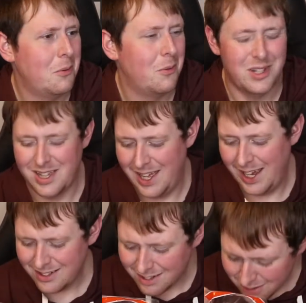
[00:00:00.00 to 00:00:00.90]
What the
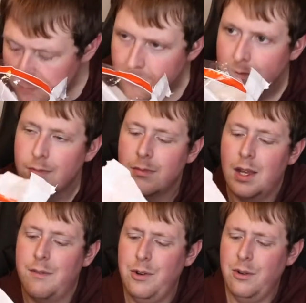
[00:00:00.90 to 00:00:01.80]
heck?
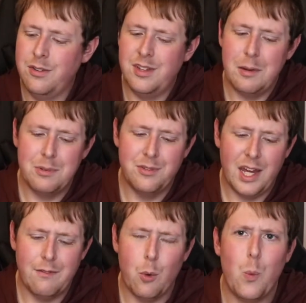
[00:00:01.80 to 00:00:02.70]
If you were to step
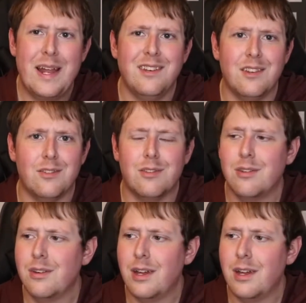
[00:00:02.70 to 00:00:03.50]
inside of a Wendy's,